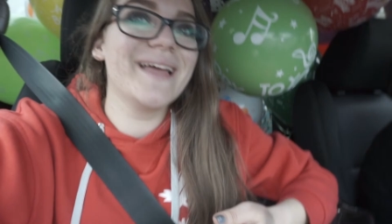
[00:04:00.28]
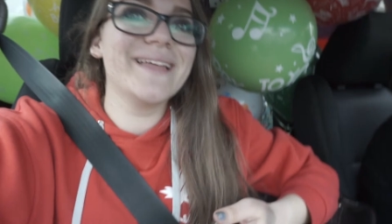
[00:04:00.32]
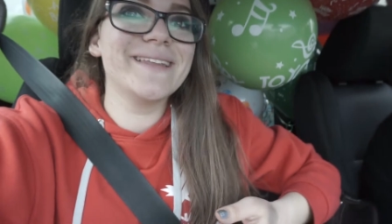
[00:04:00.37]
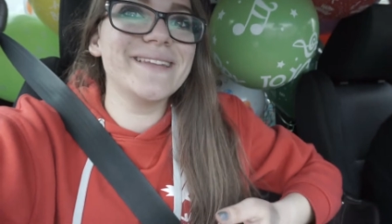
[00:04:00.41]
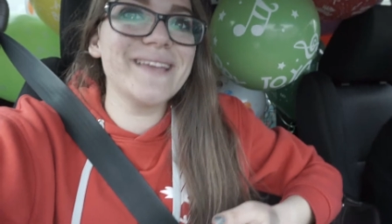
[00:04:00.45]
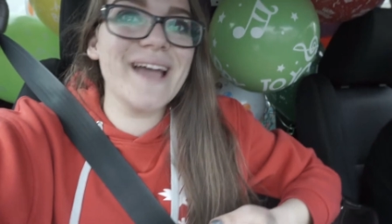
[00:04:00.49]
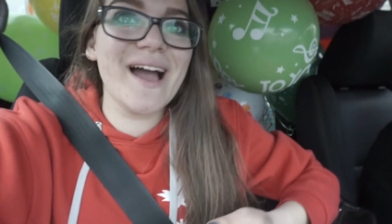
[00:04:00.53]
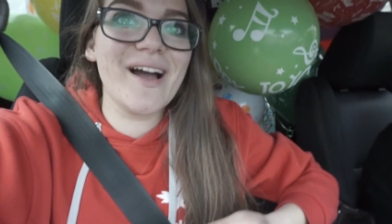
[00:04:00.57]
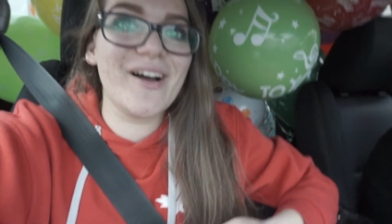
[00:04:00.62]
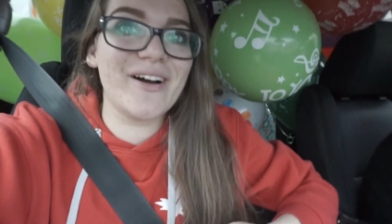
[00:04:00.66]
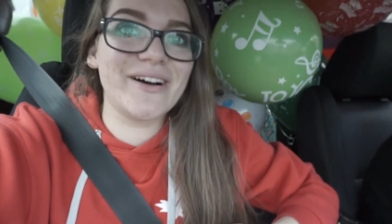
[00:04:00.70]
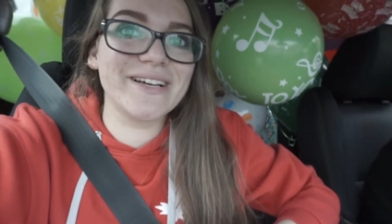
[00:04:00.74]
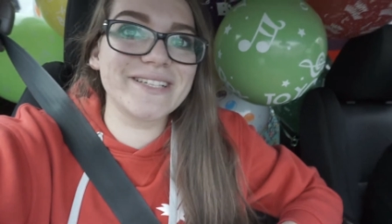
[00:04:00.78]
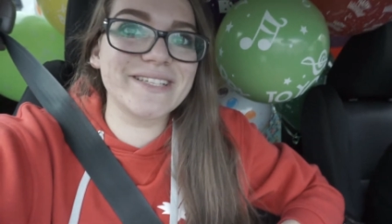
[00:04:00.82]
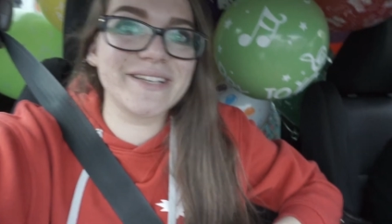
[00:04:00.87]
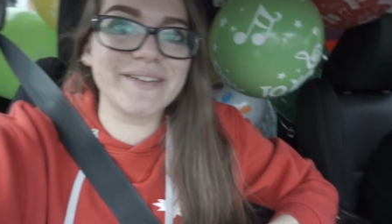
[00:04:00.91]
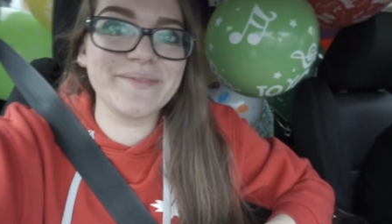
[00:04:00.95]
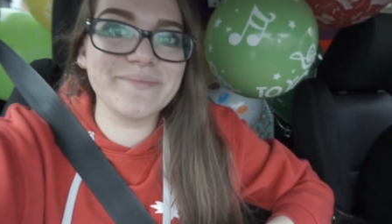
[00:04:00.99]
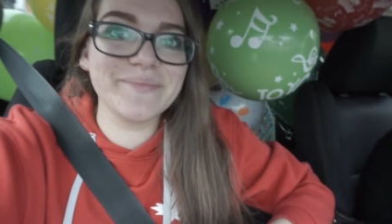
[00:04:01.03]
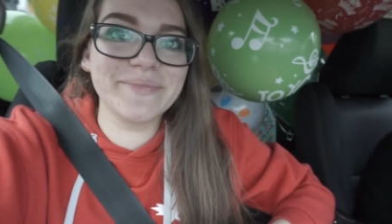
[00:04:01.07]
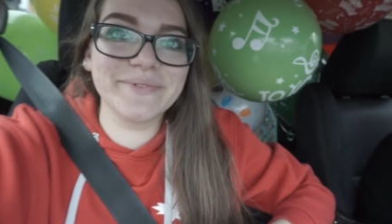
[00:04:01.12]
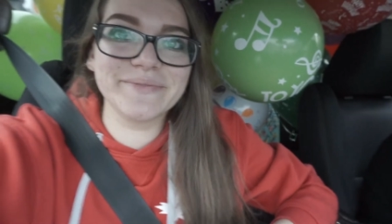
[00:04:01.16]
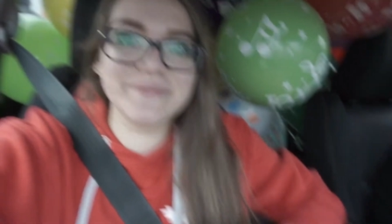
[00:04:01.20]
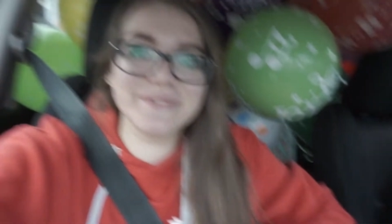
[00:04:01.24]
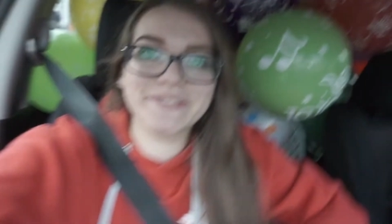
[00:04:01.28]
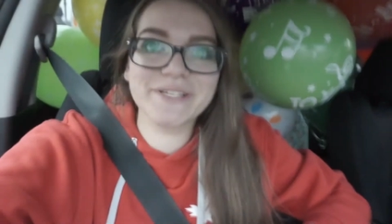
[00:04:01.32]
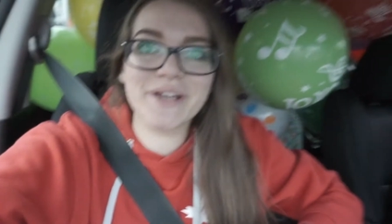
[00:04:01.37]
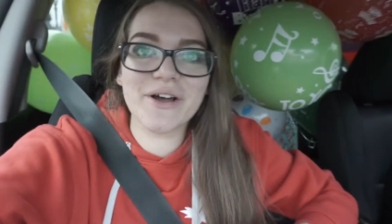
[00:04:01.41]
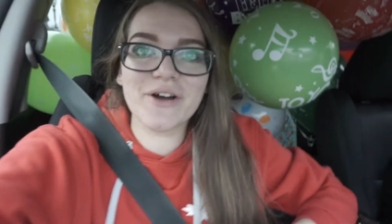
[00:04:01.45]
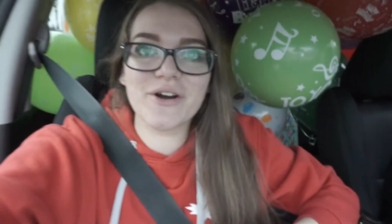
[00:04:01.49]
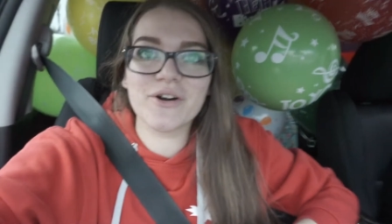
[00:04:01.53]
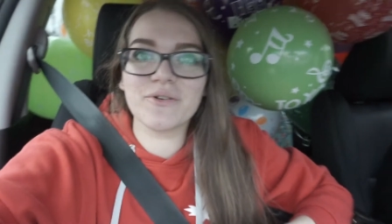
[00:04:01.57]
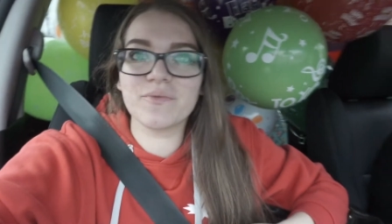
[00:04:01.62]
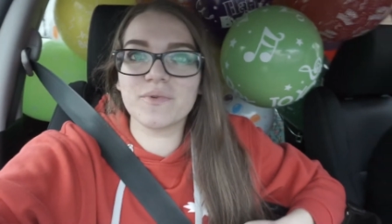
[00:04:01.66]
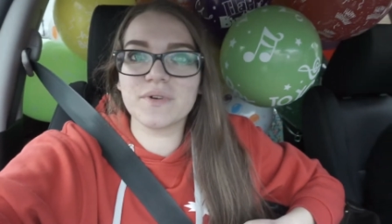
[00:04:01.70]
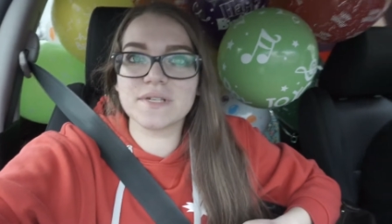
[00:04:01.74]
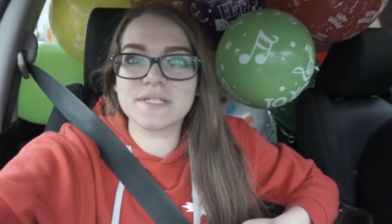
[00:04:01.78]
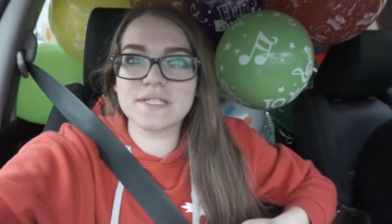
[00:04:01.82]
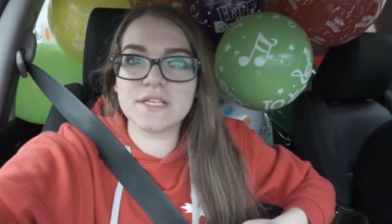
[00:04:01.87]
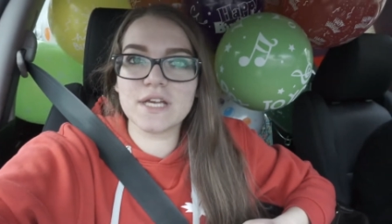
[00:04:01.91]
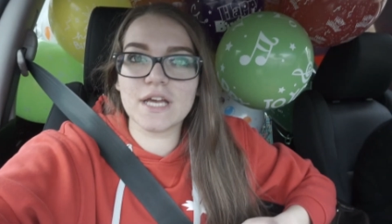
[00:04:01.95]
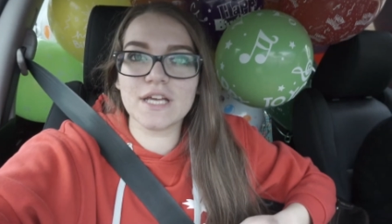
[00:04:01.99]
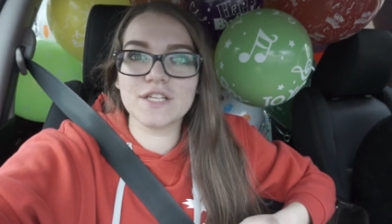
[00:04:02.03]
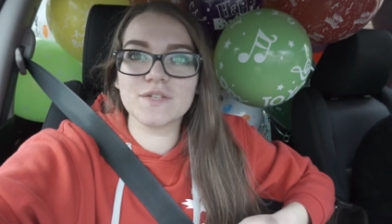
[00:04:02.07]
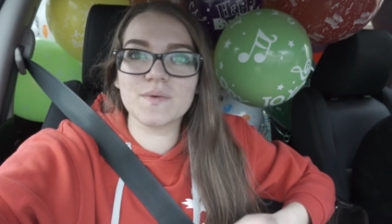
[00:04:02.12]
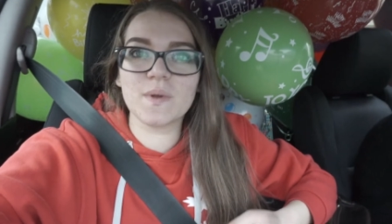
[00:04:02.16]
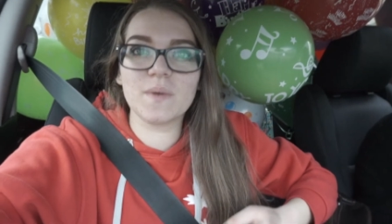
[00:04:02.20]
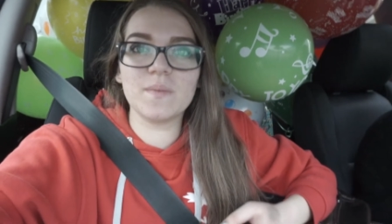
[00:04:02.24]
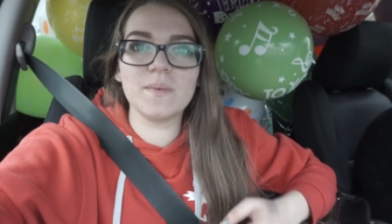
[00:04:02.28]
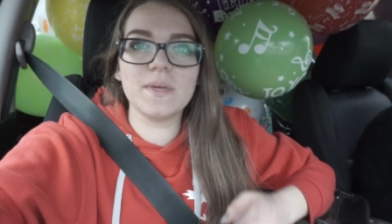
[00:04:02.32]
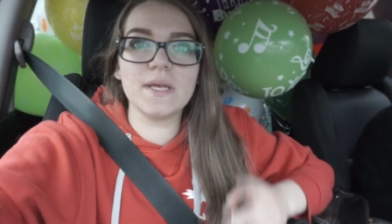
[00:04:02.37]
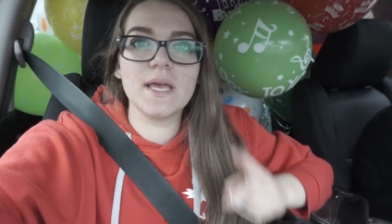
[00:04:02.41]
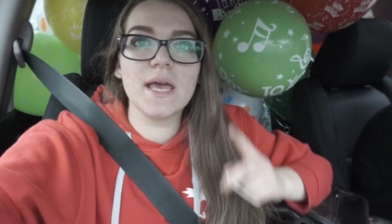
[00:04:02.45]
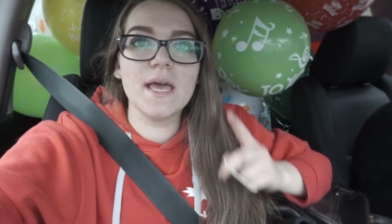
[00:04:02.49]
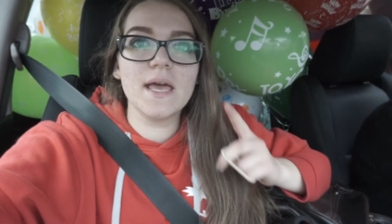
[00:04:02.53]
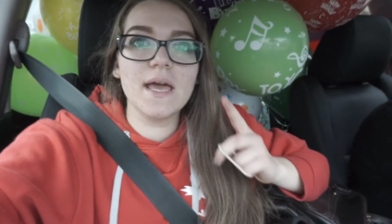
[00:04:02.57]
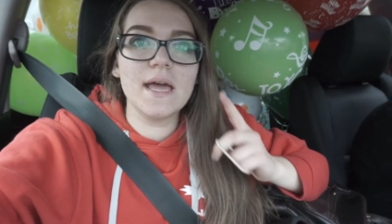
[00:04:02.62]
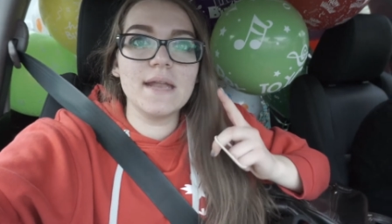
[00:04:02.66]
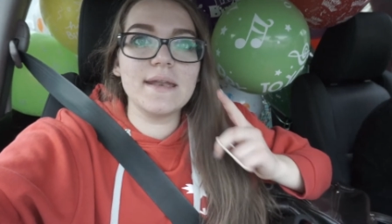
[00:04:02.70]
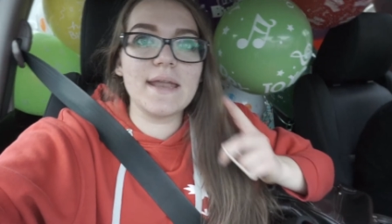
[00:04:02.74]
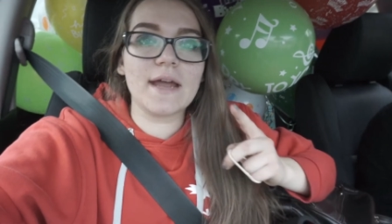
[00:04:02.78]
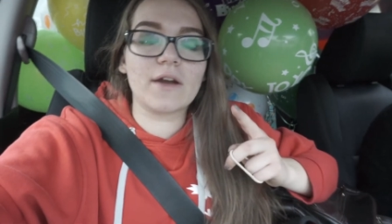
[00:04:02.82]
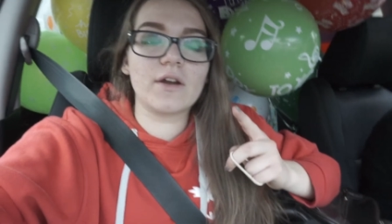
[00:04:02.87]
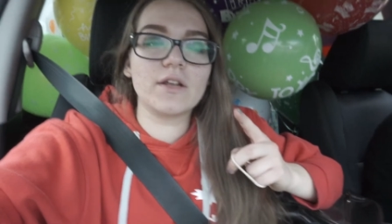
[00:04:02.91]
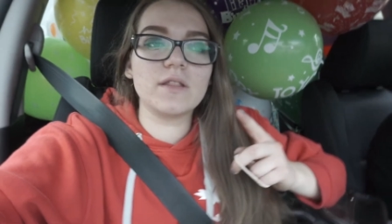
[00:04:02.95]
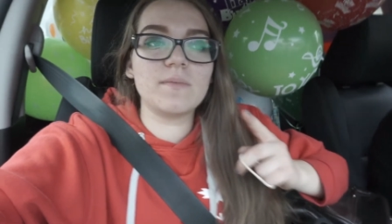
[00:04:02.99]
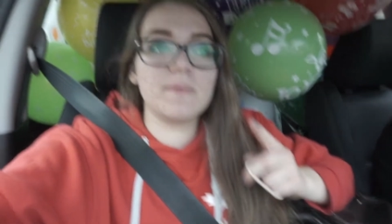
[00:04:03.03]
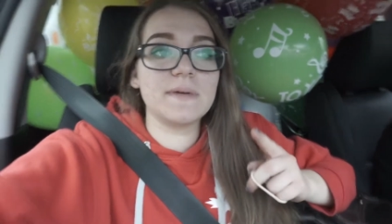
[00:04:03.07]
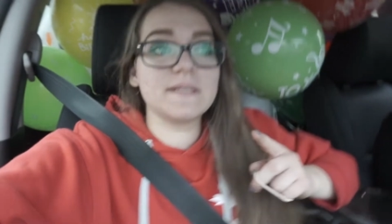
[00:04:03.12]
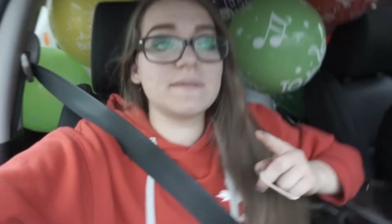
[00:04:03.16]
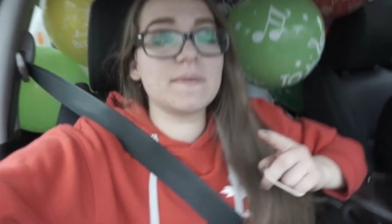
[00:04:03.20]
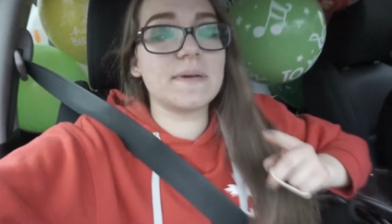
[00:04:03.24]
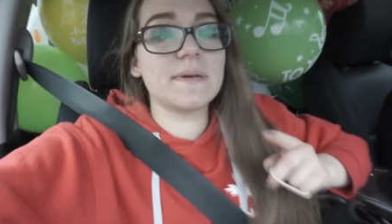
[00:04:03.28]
Yeah, awesome. So we'll see you guys when we decorate the place